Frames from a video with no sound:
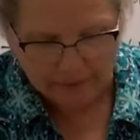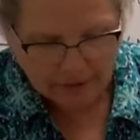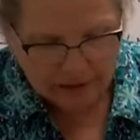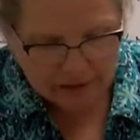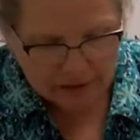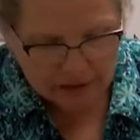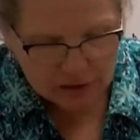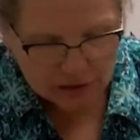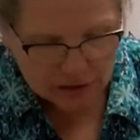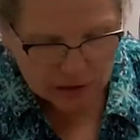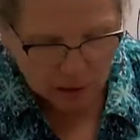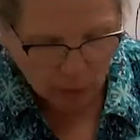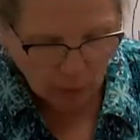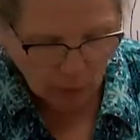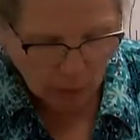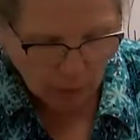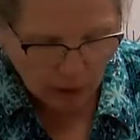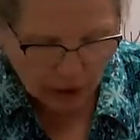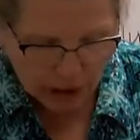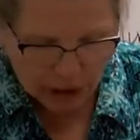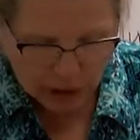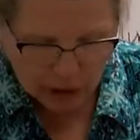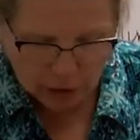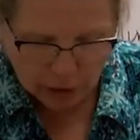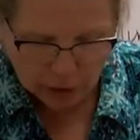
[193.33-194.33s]
So
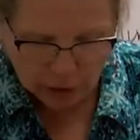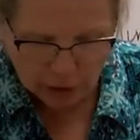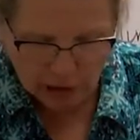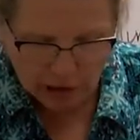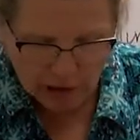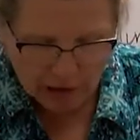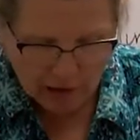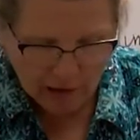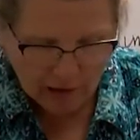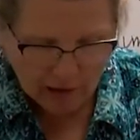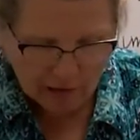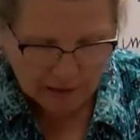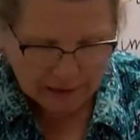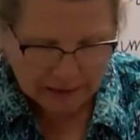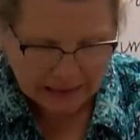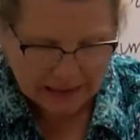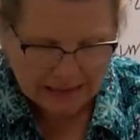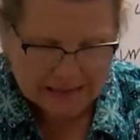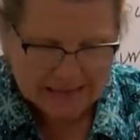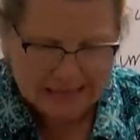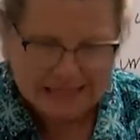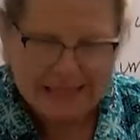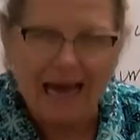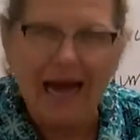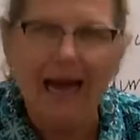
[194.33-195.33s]
your heart
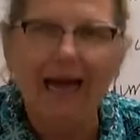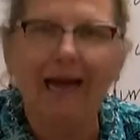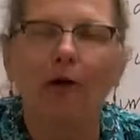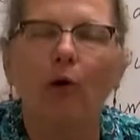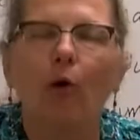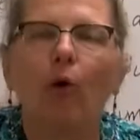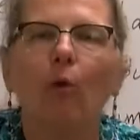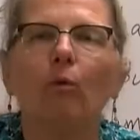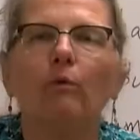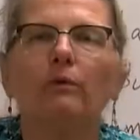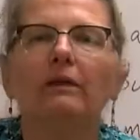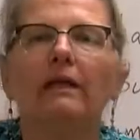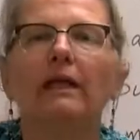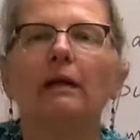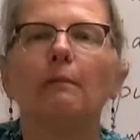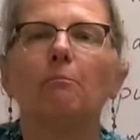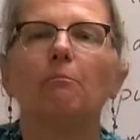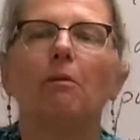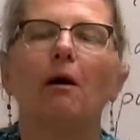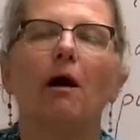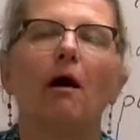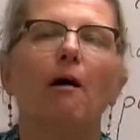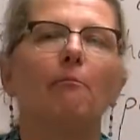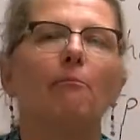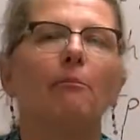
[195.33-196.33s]
is not only
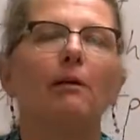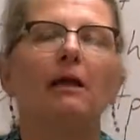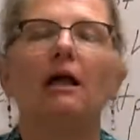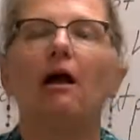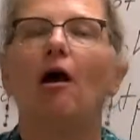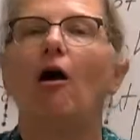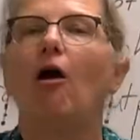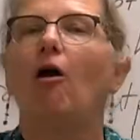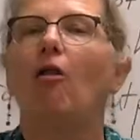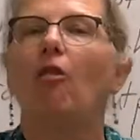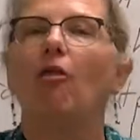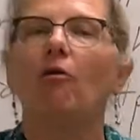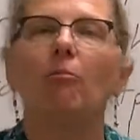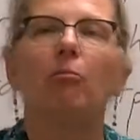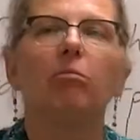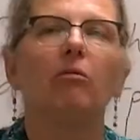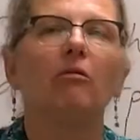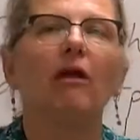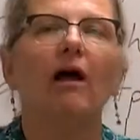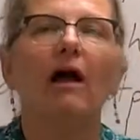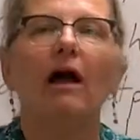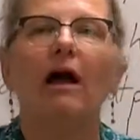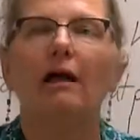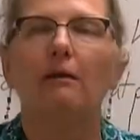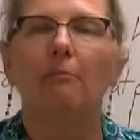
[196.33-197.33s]
pumping all the
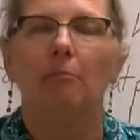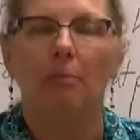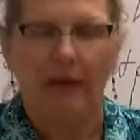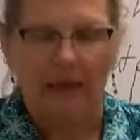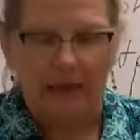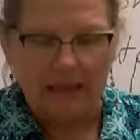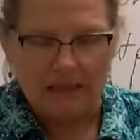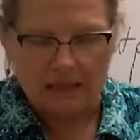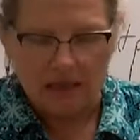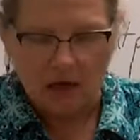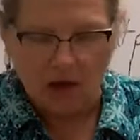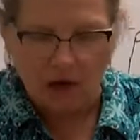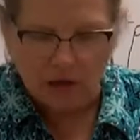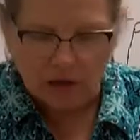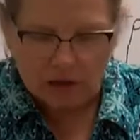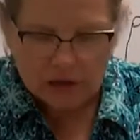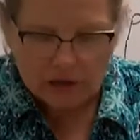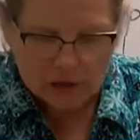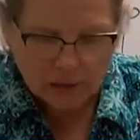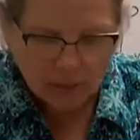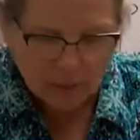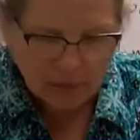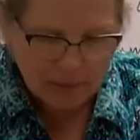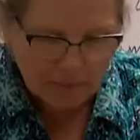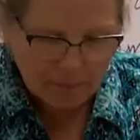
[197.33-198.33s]
blood, but it's
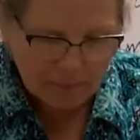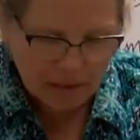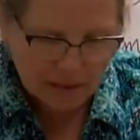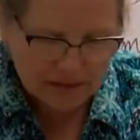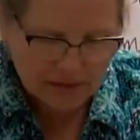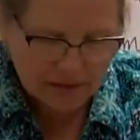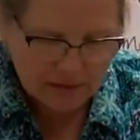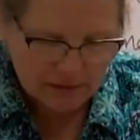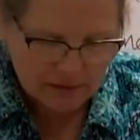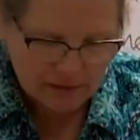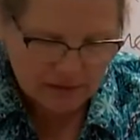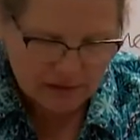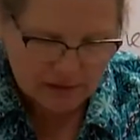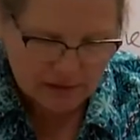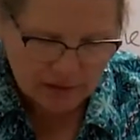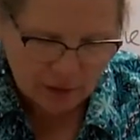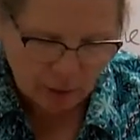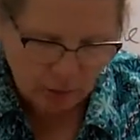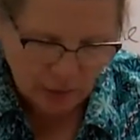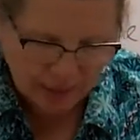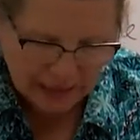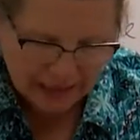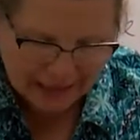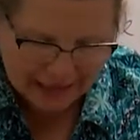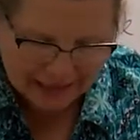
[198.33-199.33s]
also a muscle,
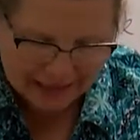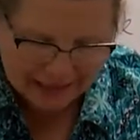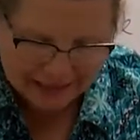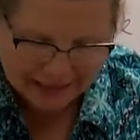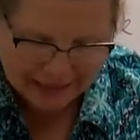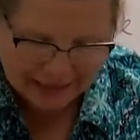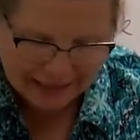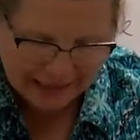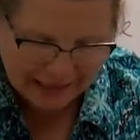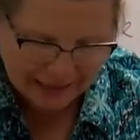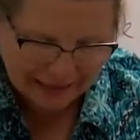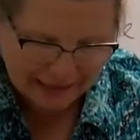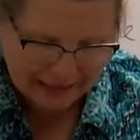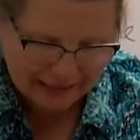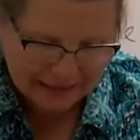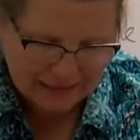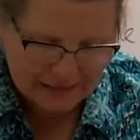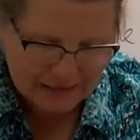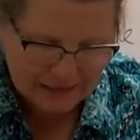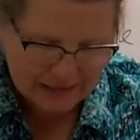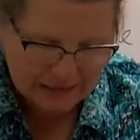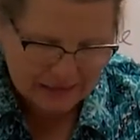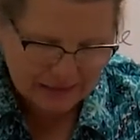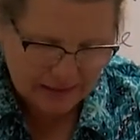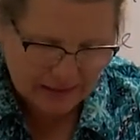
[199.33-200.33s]
so it
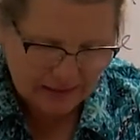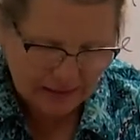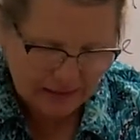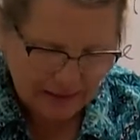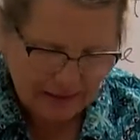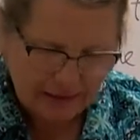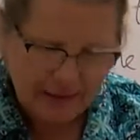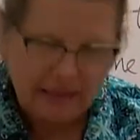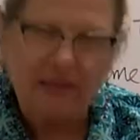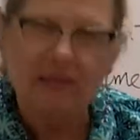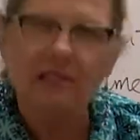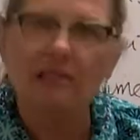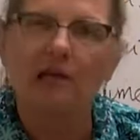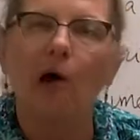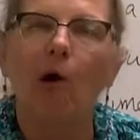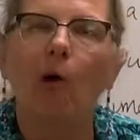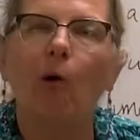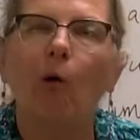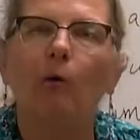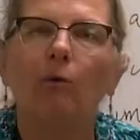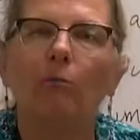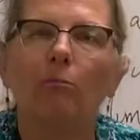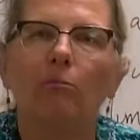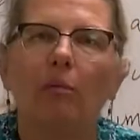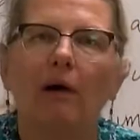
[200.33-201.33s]
needs its
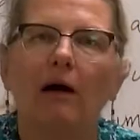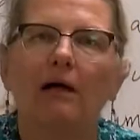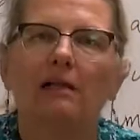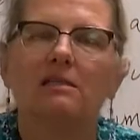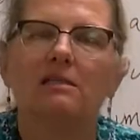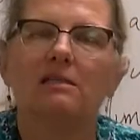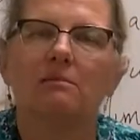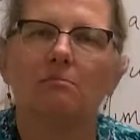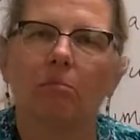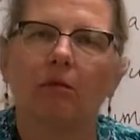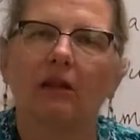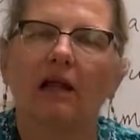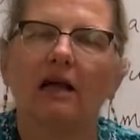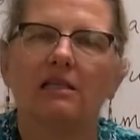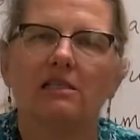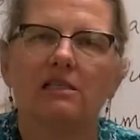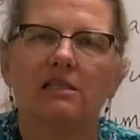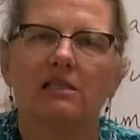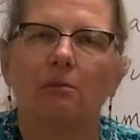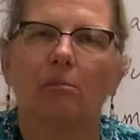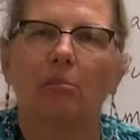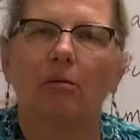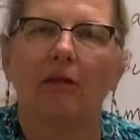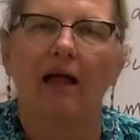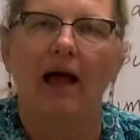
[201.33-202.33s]
own blood
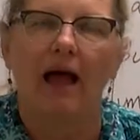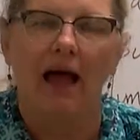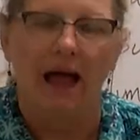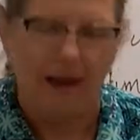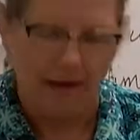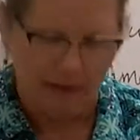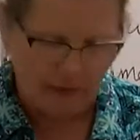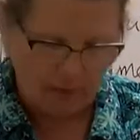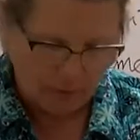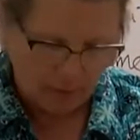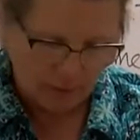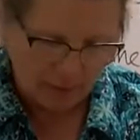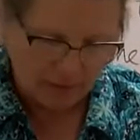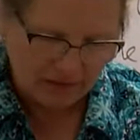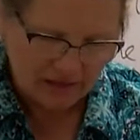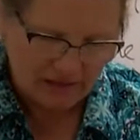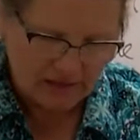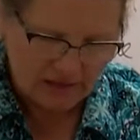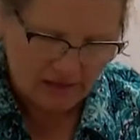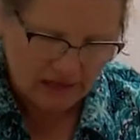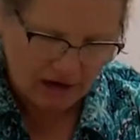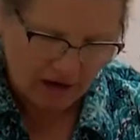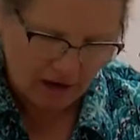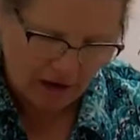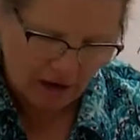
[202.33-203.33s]
supply with these
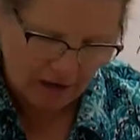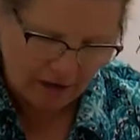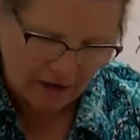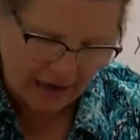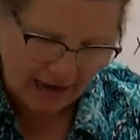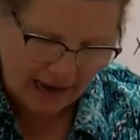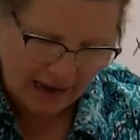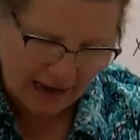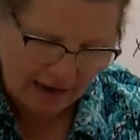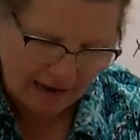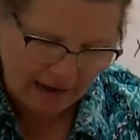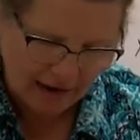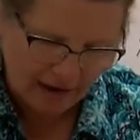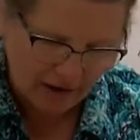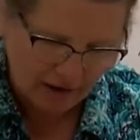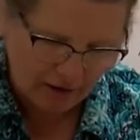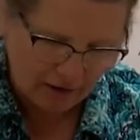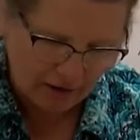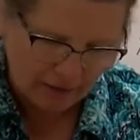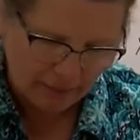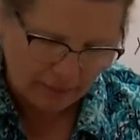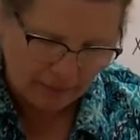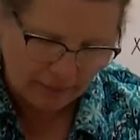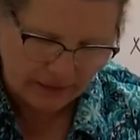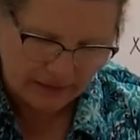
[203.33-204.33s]
cardiac
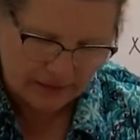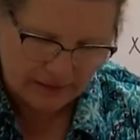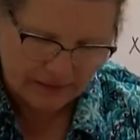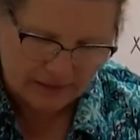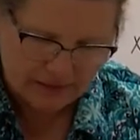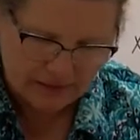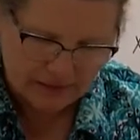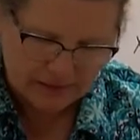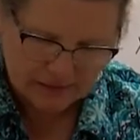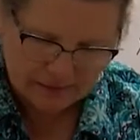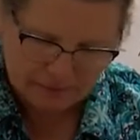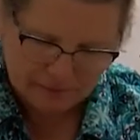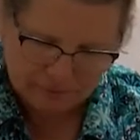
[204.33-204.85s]
arteries.